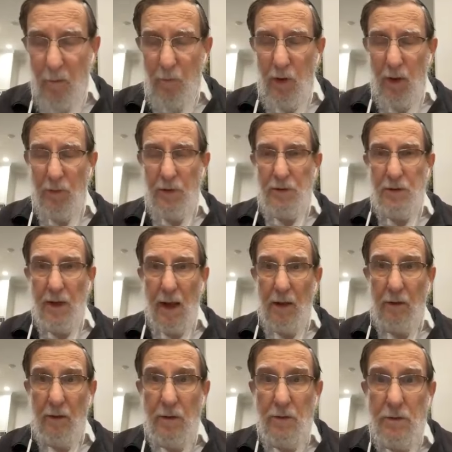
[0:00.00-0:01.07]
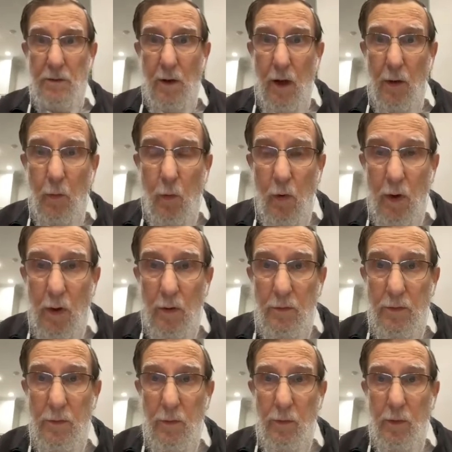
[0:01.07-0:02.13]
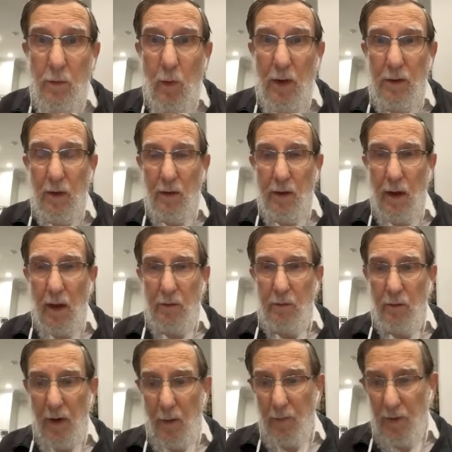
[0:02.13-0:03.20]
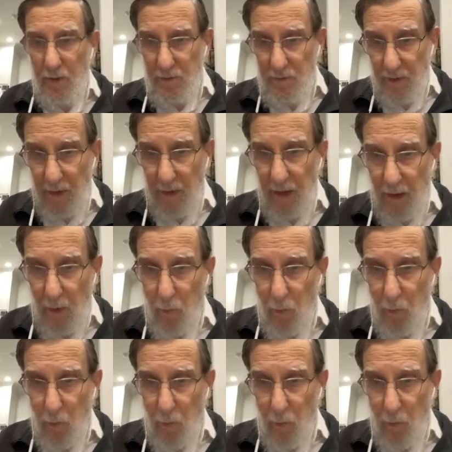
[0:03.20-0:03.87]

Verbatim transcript: We'll understand this according to the, what the Alter Rebbe is saying.